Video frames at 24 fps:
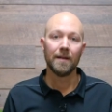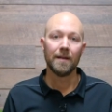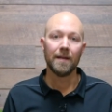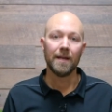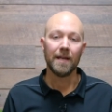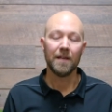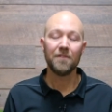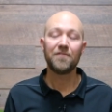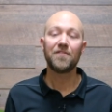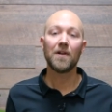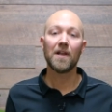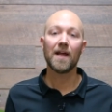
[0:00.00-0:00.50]

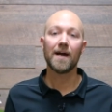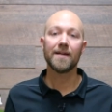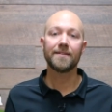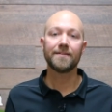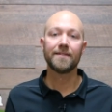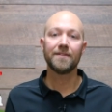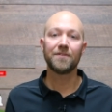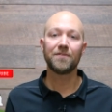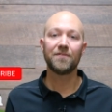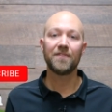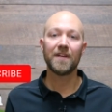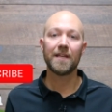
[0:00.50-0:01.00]
If you like
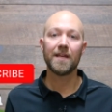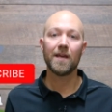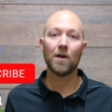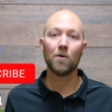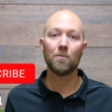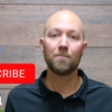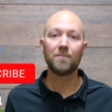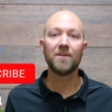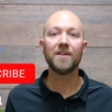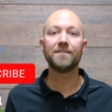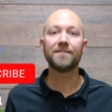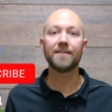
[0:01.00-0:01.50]
this video,
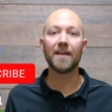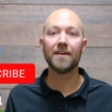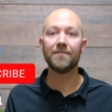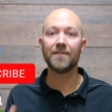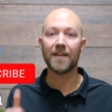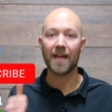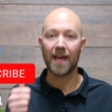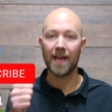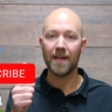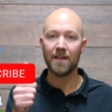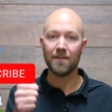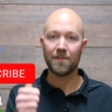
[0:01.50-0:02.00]
please give
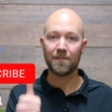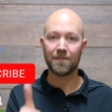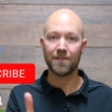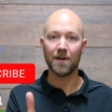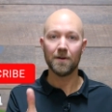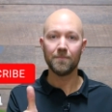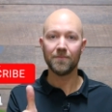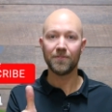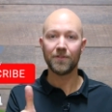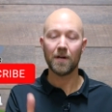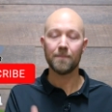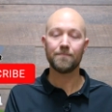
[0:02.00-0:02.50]
it a
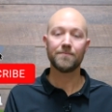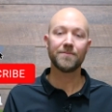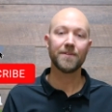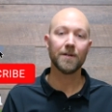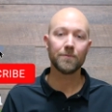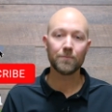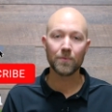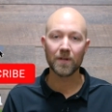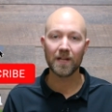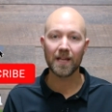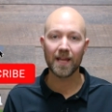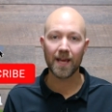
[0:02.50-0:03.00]
thumbs up.
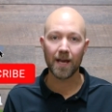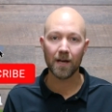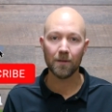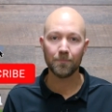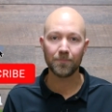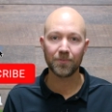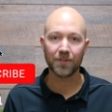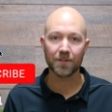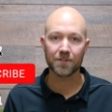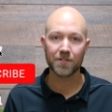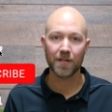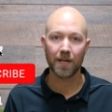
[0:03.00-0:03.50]
That really
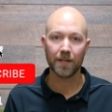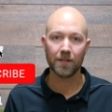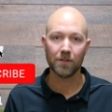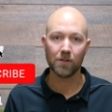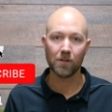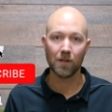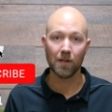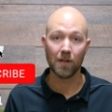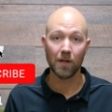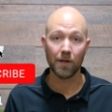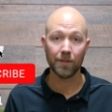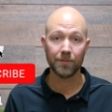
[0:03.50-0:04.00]
helps our
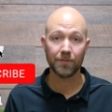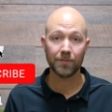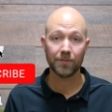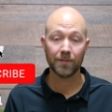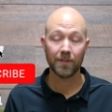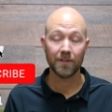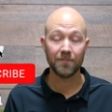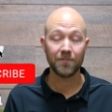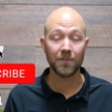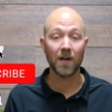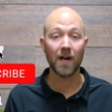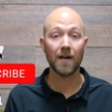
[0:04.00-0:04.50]
channel a lot.
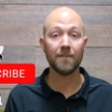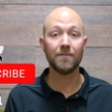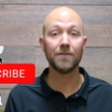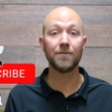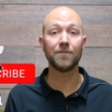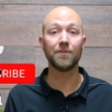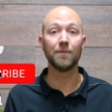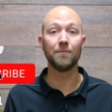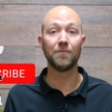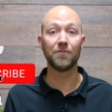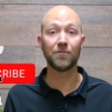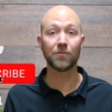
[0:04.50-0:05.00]
If you
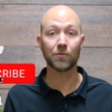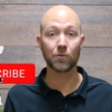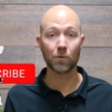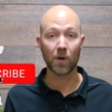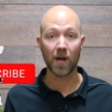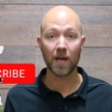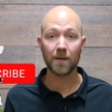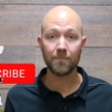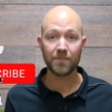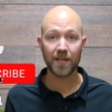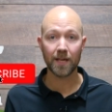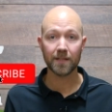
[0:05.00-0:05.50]
haven't
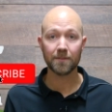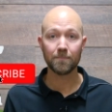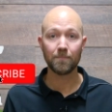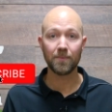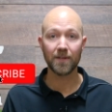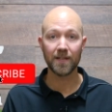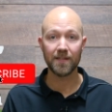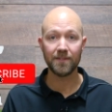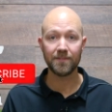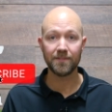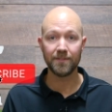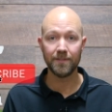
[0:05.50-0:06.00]
subscribed yet,
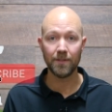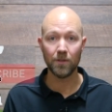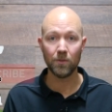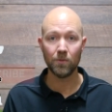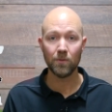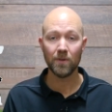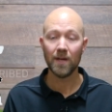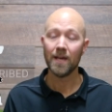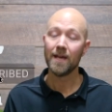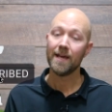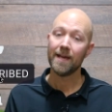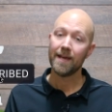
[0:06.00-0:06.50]
please
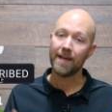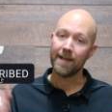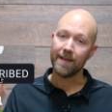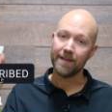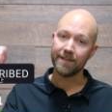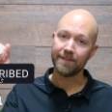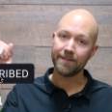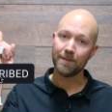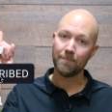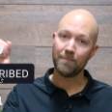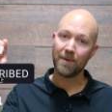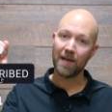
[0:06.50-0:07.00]
do.
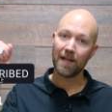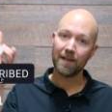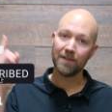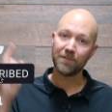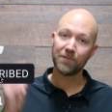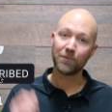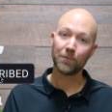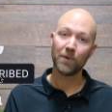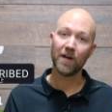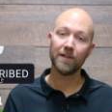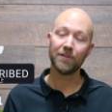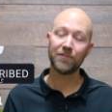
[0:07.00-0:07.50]
Hit the bell
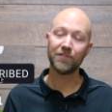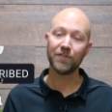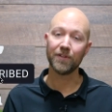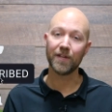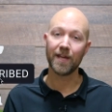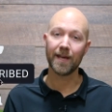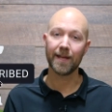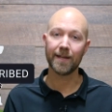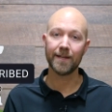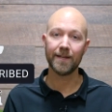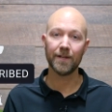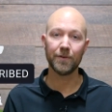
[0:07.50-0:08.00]
as well so you
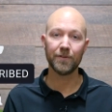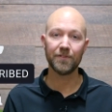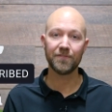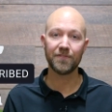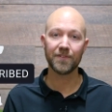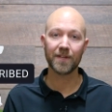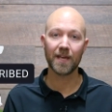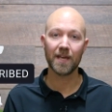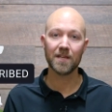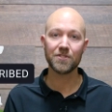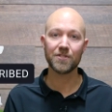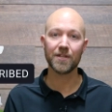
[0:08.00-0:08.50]
get a
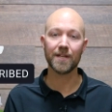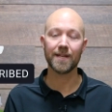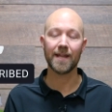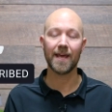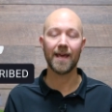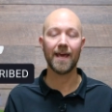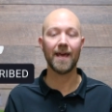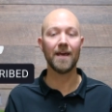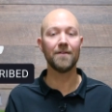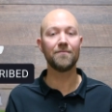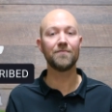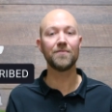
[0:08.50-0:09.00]
notification
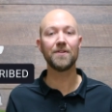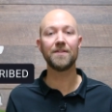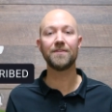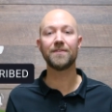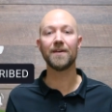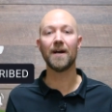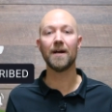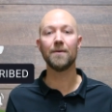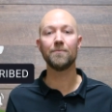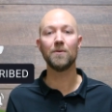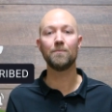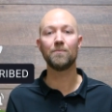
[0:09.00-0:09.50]
every
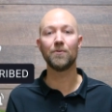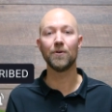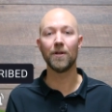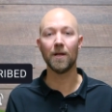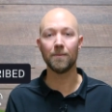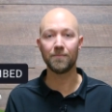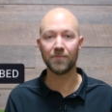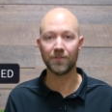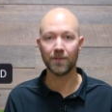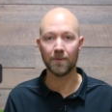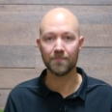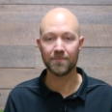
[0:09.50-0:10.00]
time we put
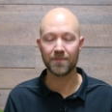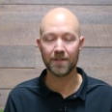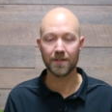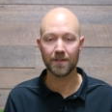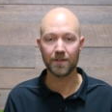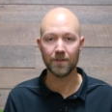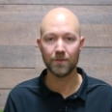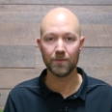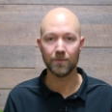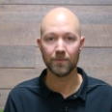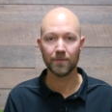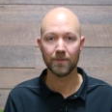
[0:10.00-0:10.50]
up something
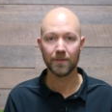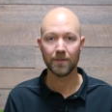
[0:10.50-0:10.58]
new.